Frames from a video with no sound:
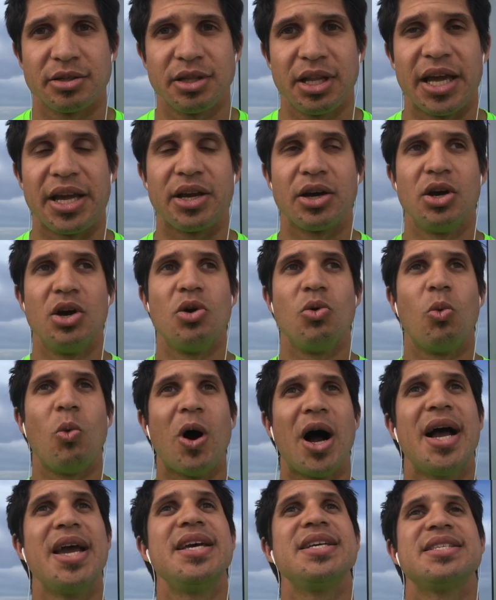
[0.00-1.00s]
Like,
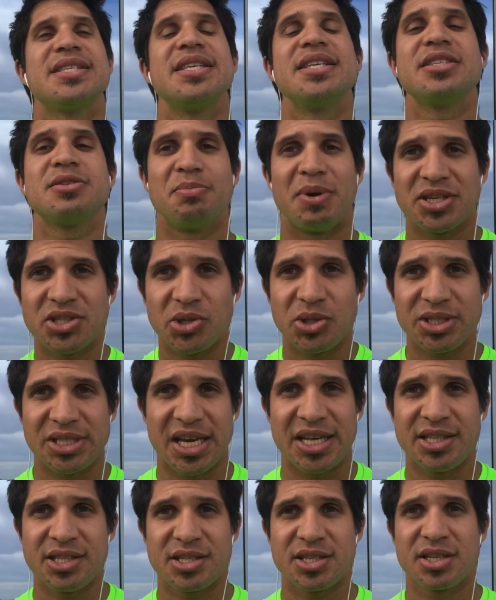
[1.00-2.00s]
why is this muscle
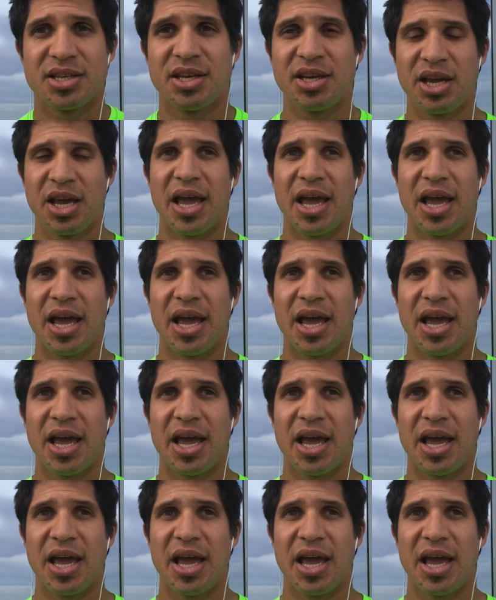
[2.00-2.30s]
tense?